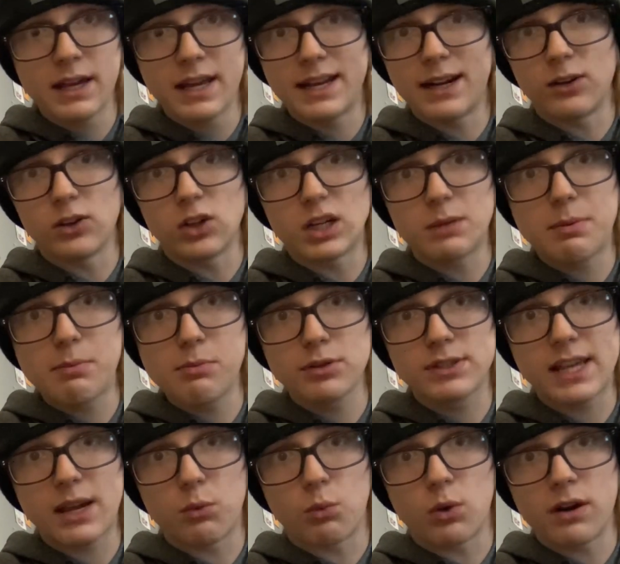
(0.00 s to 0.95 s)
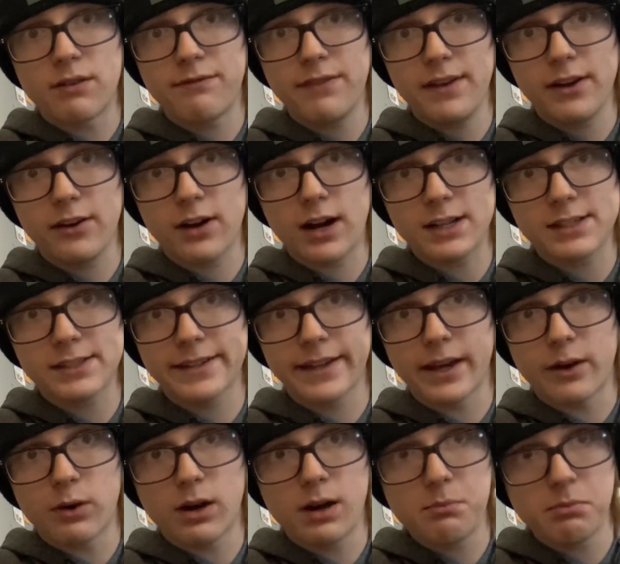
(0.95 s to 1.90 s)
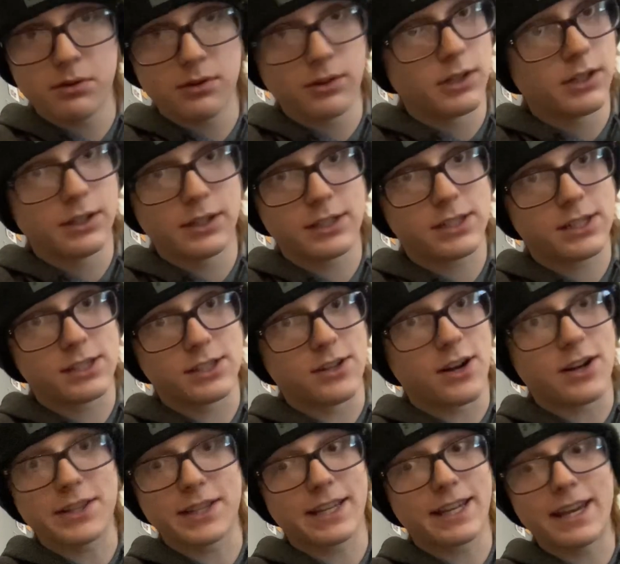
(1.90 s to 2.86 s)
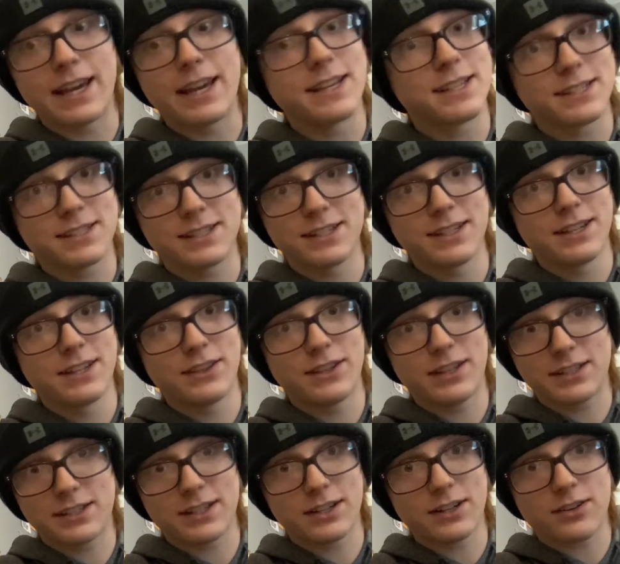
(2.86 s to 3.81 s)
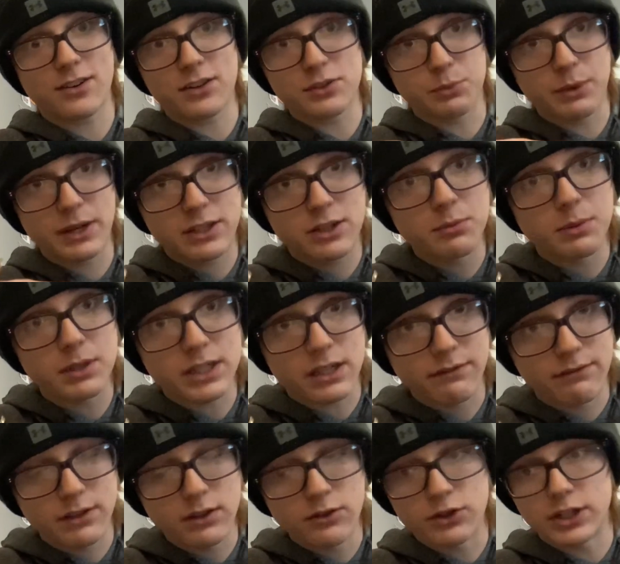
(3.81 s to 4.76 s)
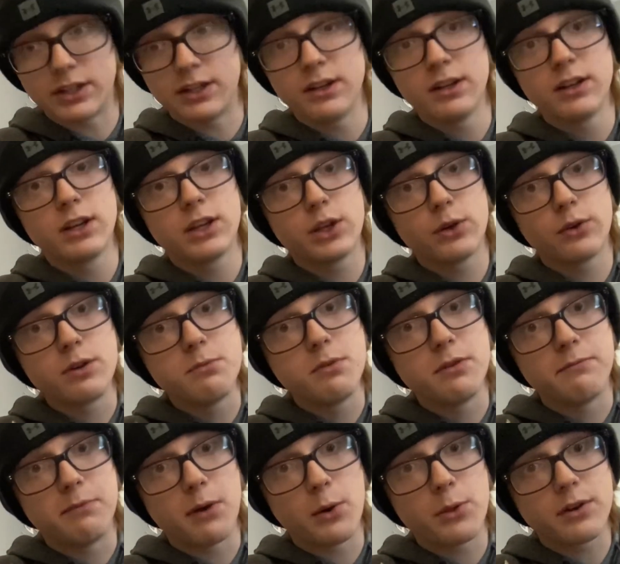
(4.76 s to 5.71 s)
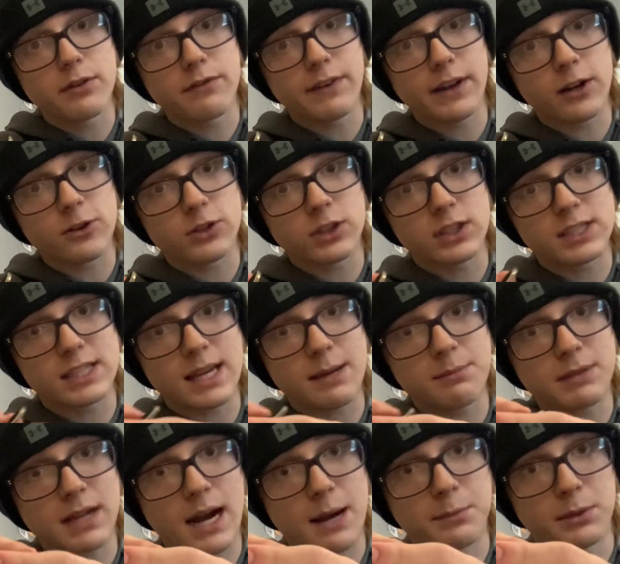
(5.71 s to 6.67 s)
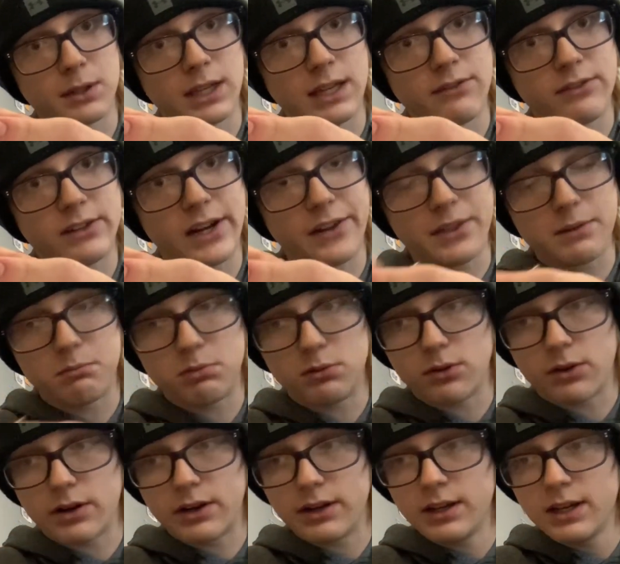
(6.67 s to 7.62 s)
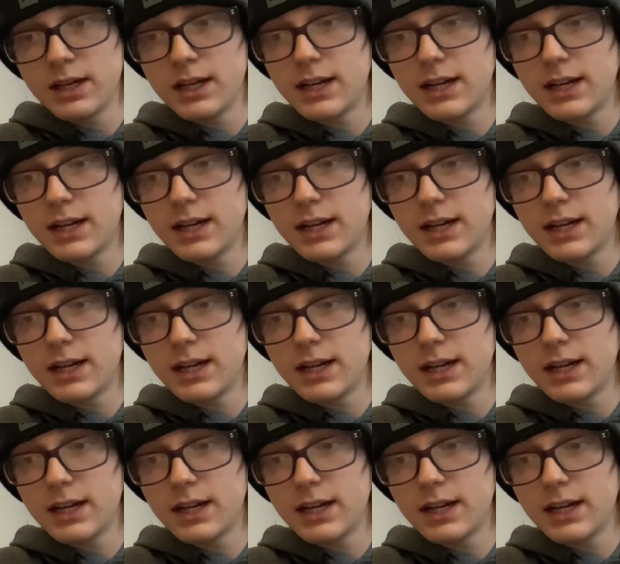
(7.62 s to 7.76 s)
Now, a lot of people say one finger has to go up. This is not the case. That's going to cause way too much confusion. You want to move both your fingers at the same time to even out the board.